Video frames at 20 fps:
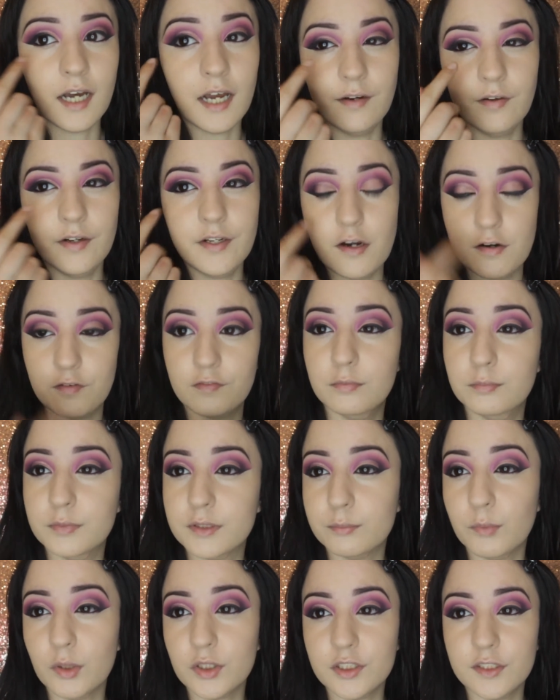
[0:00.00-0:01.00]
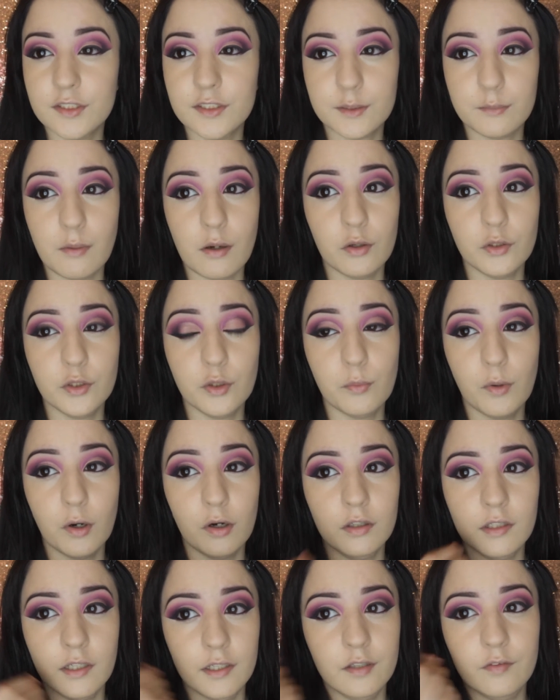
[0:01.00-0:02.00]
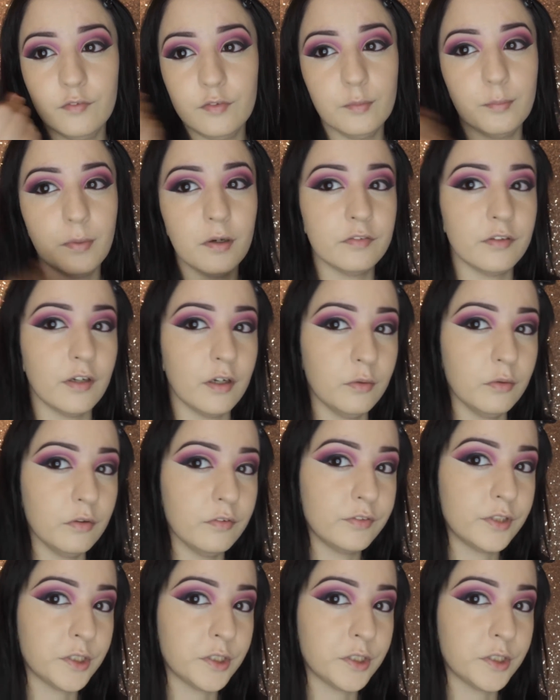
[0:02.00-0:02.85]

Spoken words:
eyeliner from smudging as well on your waterline if you buff it out with